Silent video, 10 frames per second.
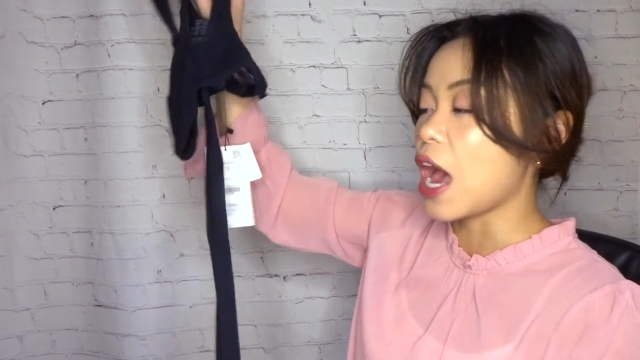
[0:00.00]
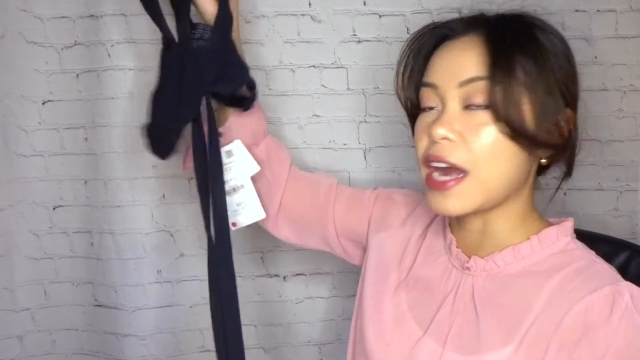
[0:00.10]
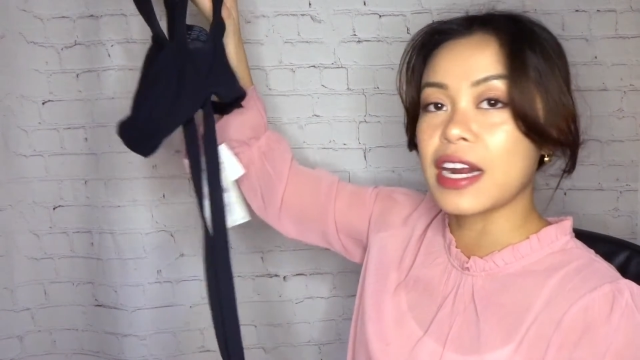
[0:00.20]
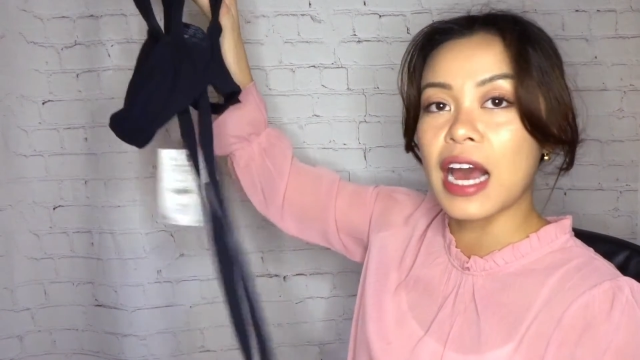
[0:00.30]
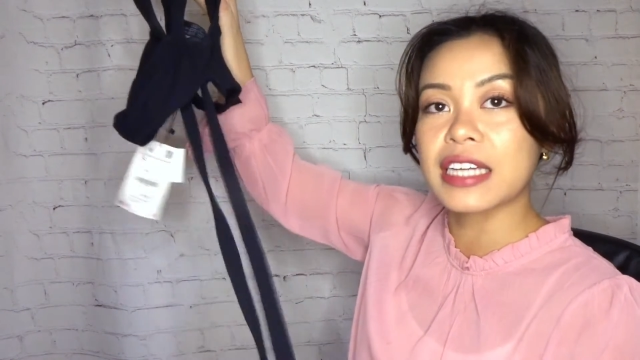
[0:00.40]

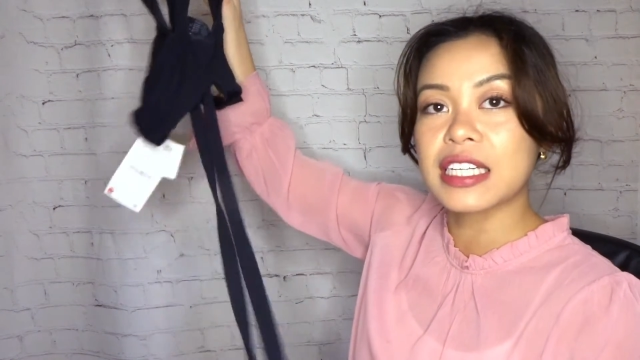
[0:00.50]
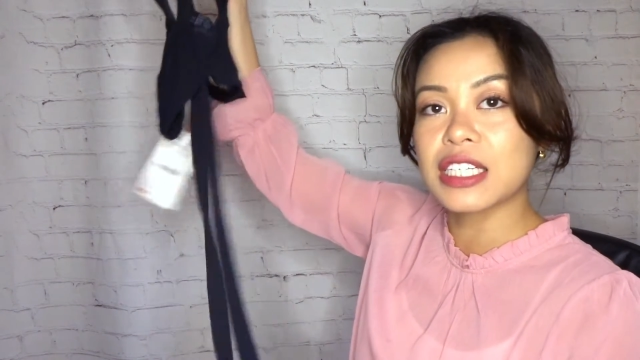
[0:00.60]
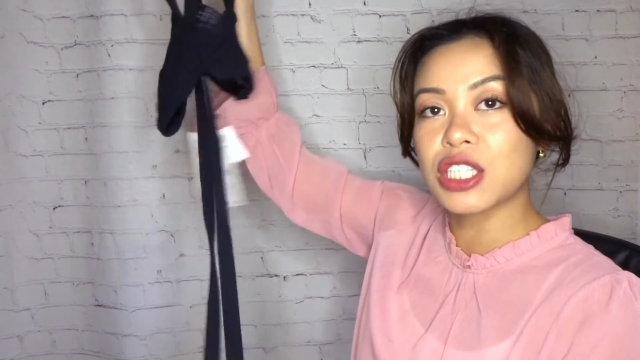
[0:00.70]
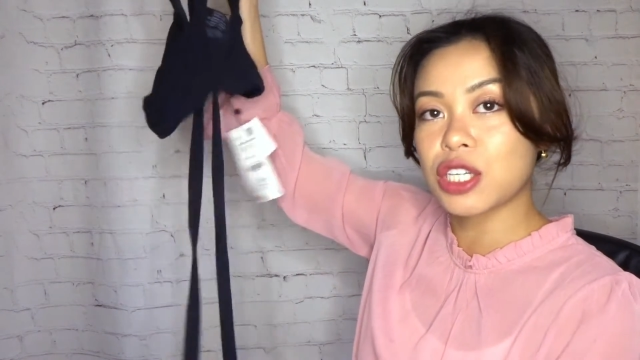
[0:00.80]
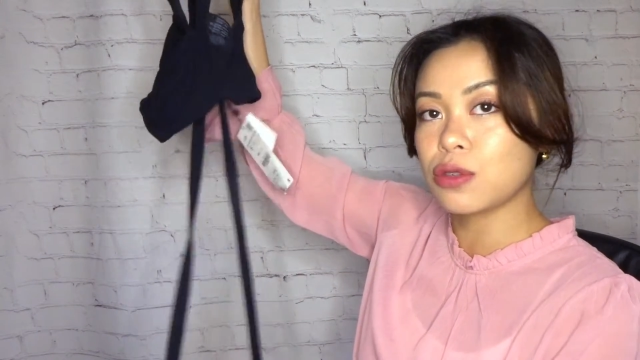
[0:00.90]
and it has
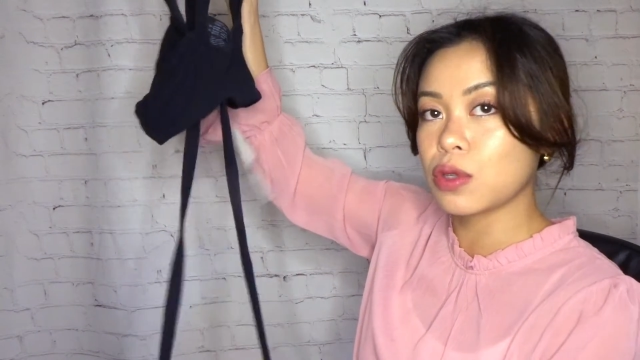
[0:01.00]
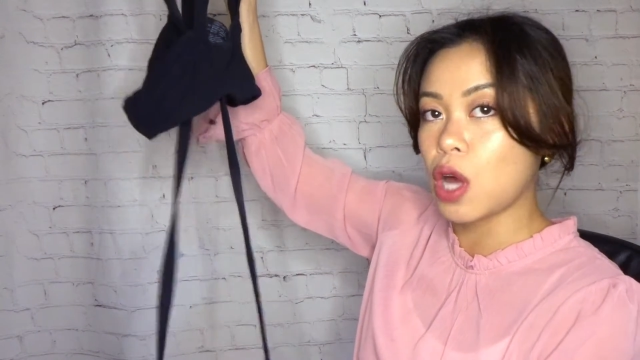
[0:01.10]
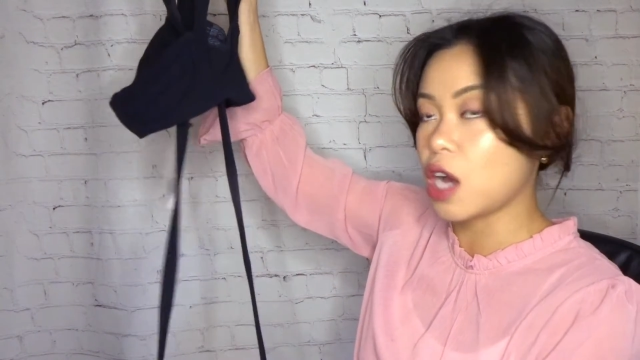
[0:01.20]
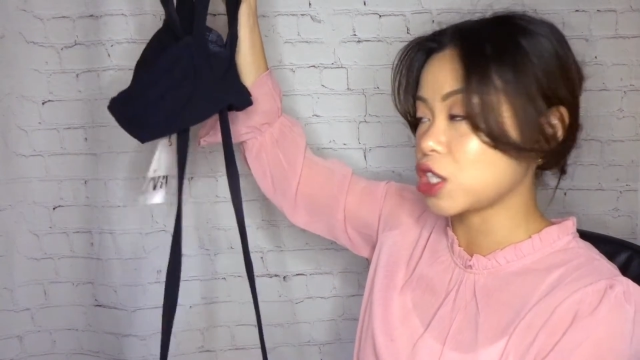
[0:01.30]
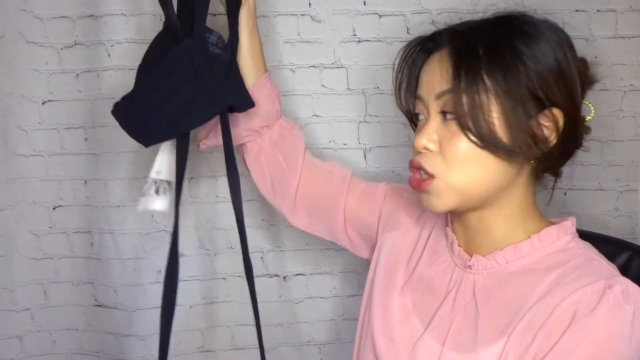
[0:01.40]
these two
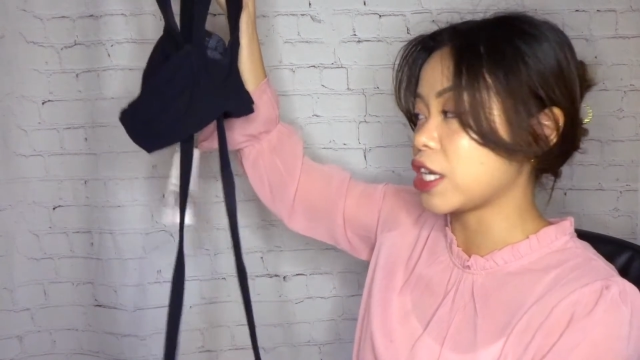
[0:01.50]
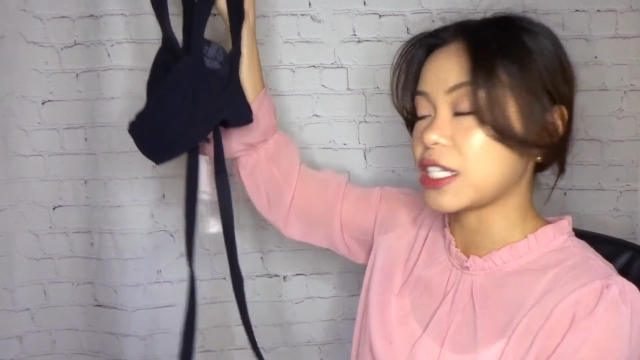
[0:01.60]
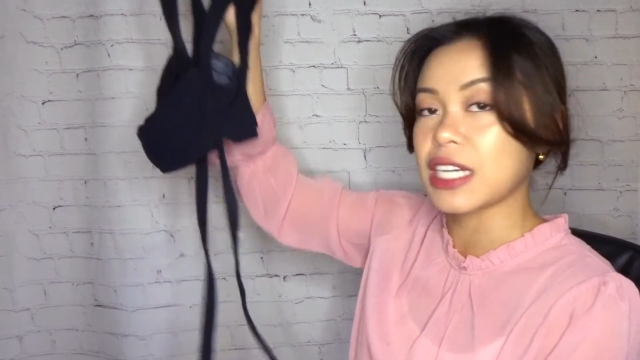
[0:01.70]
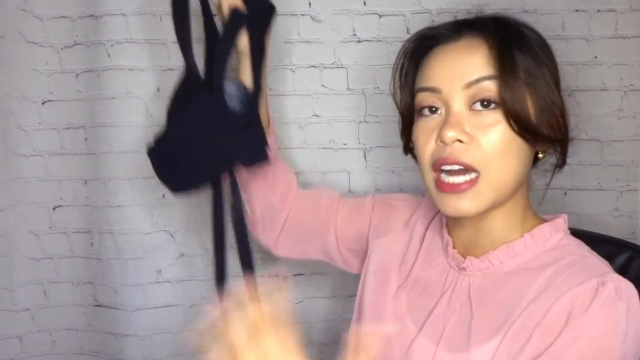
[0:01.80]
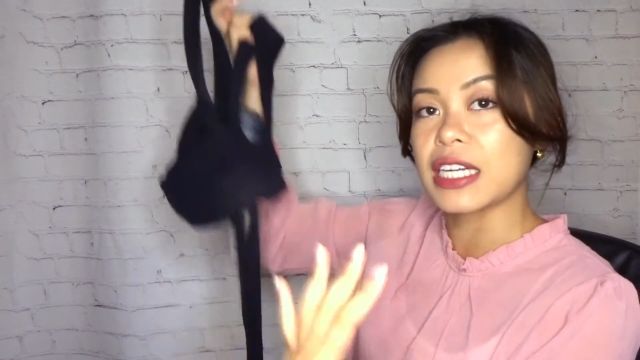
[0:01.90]
long
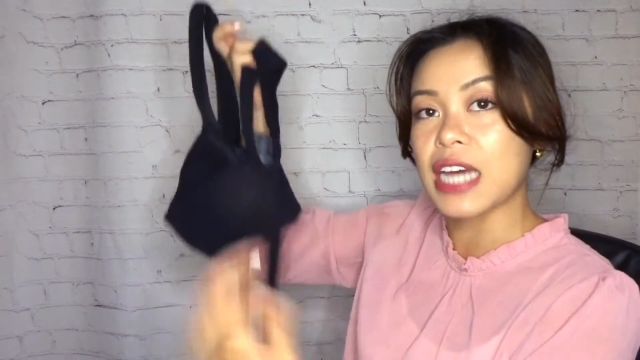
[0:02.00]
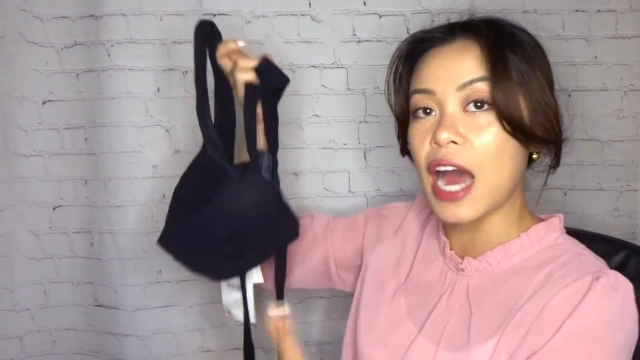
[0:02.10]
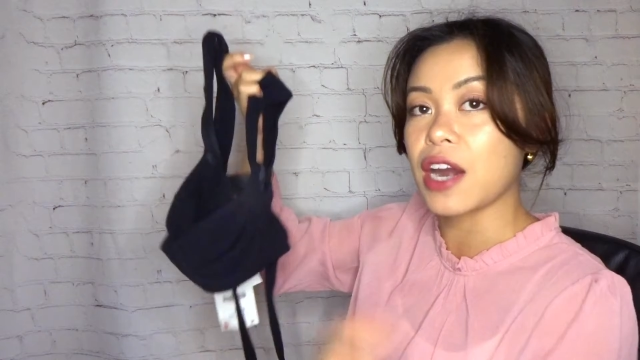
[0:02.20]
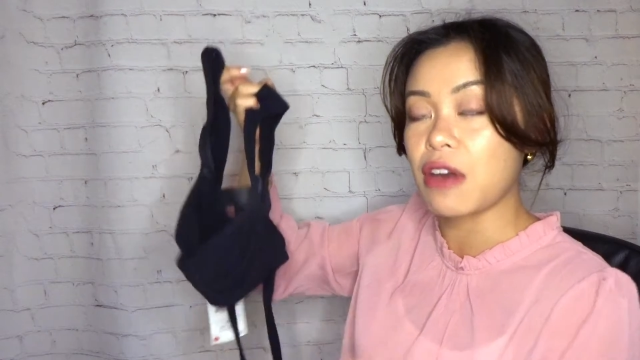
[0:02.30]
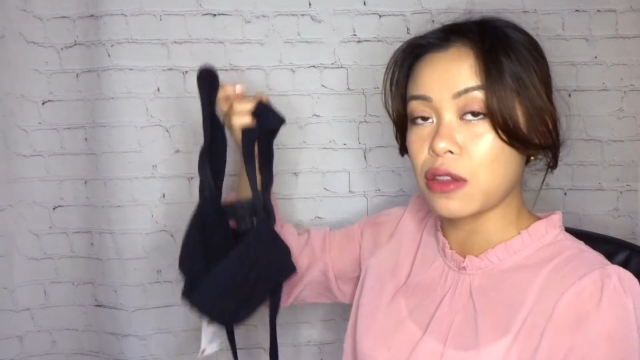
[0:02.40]
strings to kind of
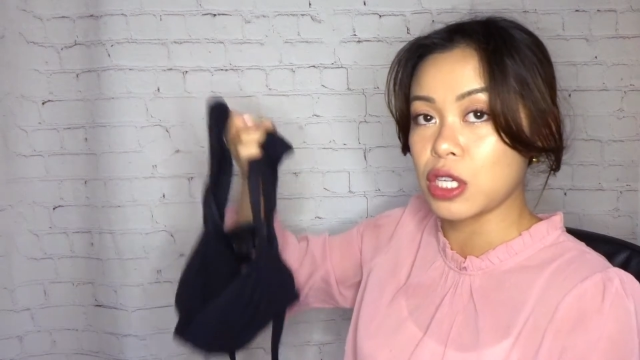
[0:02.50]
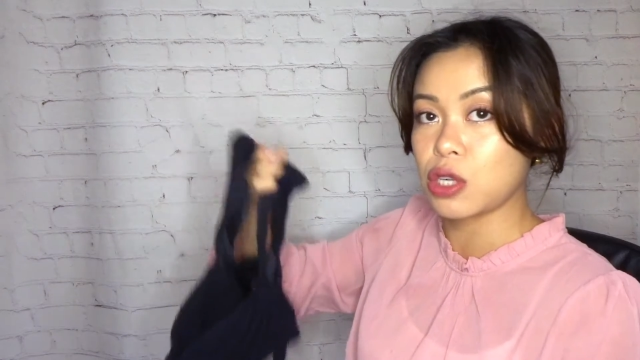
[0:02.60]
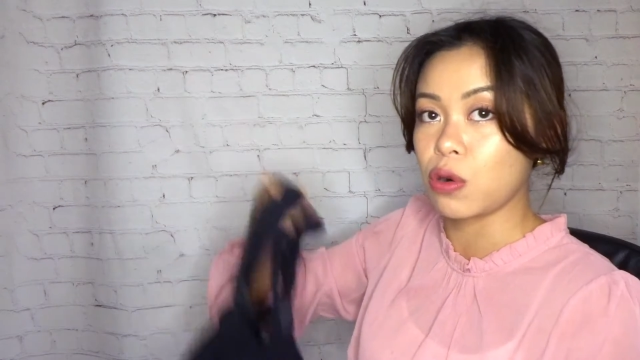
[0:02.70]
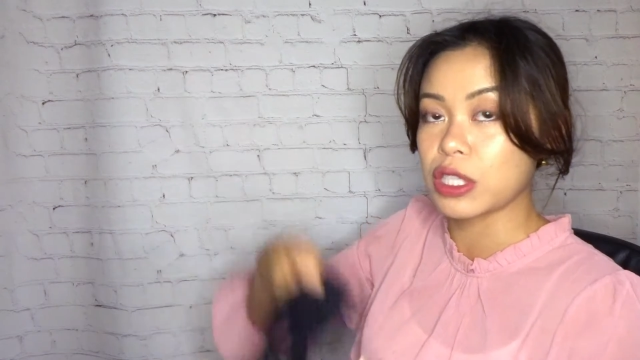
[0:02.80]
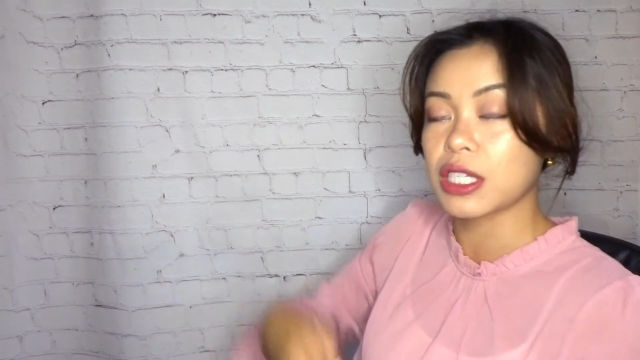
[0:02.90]
tie around the
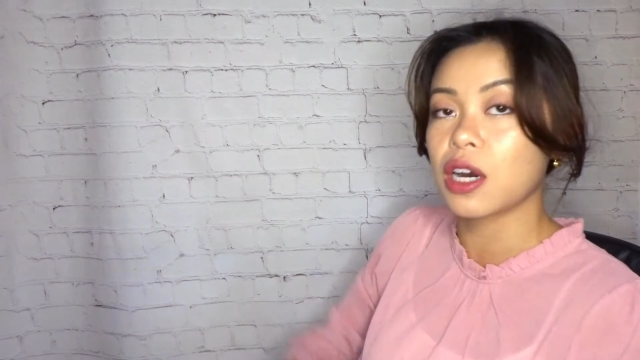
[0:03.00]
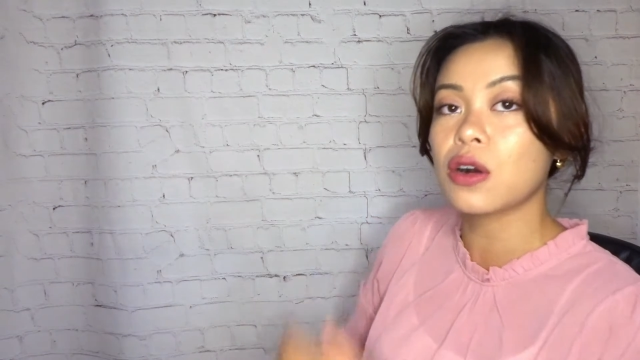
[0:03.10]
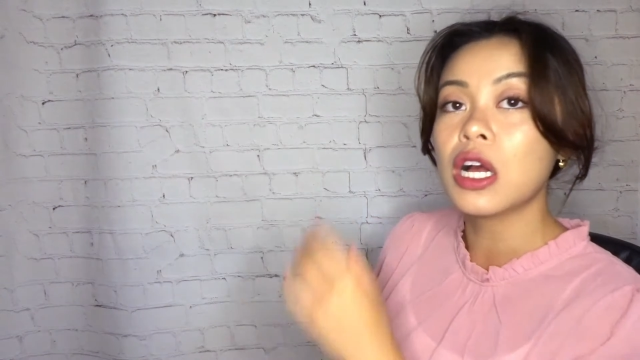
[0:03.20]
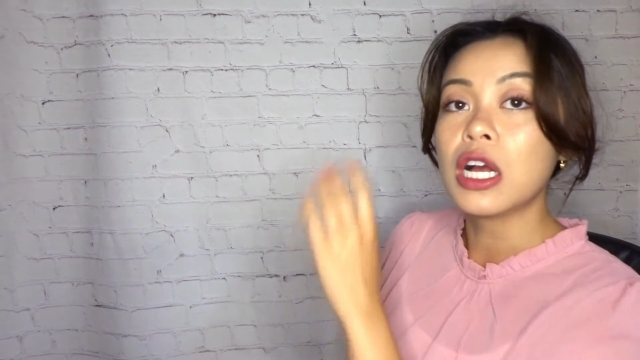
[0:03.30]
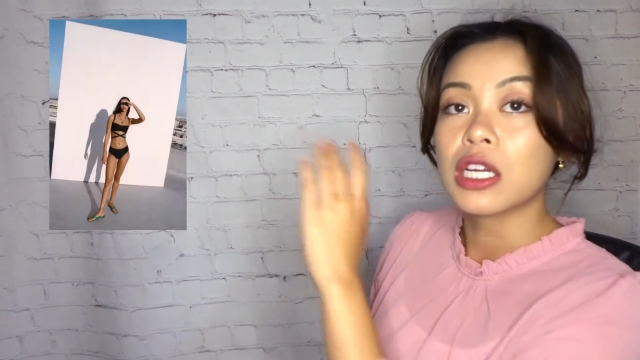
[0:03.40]
torso.